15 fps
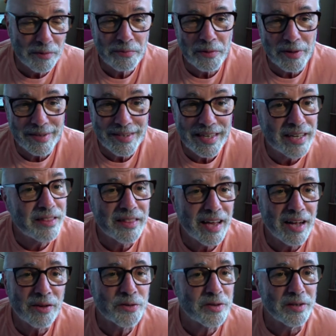for
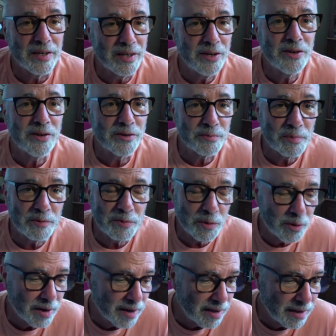10,000 years
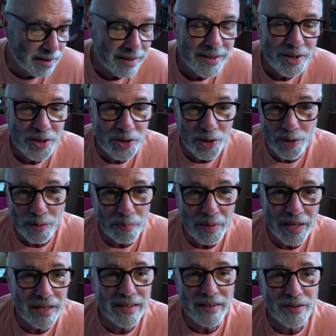before any
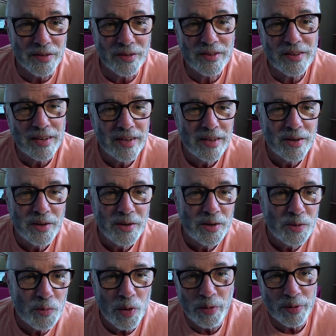Europeans,
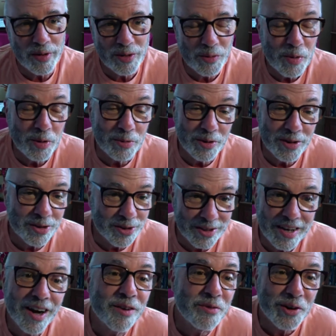quote unquote,
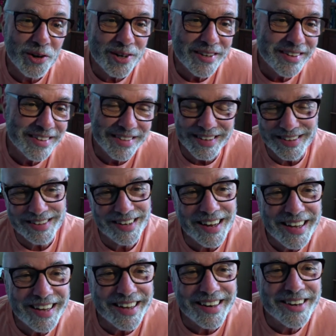discovered this
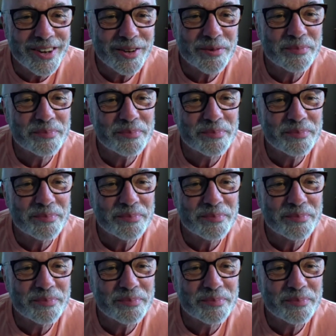land.